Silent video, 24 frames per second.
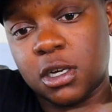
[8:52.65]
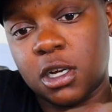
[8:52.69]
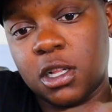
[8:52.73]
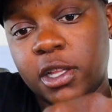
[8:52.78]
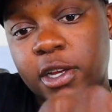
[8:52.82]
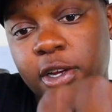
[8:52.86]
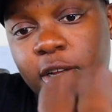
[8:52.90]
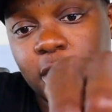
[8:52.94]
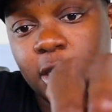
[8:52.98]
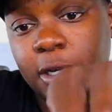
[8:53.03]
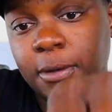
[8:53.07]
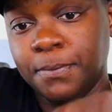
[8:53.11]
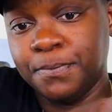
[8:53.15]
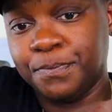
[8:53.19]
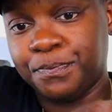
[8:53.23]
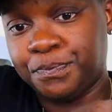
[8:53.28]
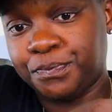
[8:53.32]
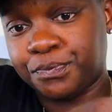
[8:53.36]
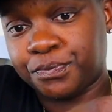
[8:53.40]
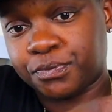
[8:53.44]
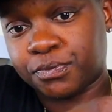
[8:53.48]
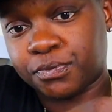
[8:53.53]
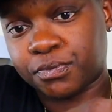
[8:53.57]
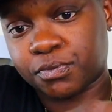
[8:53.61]
clearly,
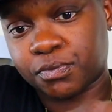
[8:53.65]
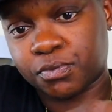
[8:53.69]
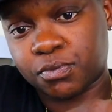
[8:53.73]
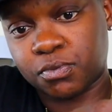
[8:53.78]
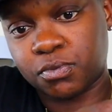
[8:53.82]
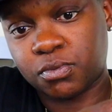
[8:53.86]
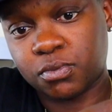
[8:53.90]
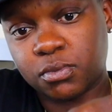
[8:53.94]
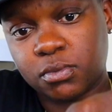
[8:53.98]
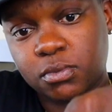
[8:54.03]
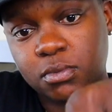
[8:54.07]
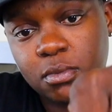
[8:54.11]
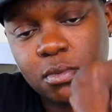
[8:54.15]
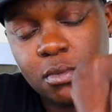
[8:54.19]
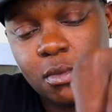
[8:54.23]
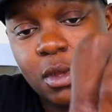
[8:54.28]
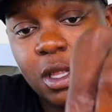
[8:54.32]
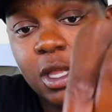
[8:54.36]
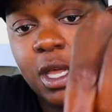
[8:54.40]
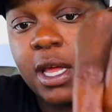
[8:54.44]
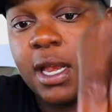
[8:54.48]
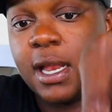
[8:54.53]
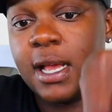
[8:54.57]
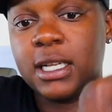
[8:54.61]

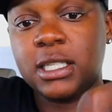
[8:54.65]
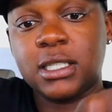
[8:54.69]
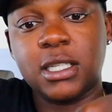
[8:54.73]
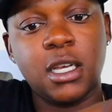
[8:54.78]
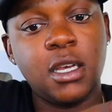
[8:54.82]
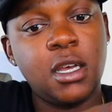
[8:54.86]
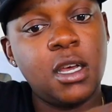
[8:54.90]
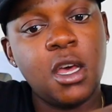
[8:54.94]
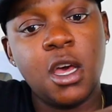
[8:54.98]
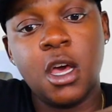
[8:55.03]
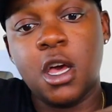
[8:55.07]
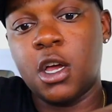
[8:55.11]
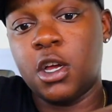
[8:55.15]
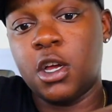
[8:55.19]
and that's.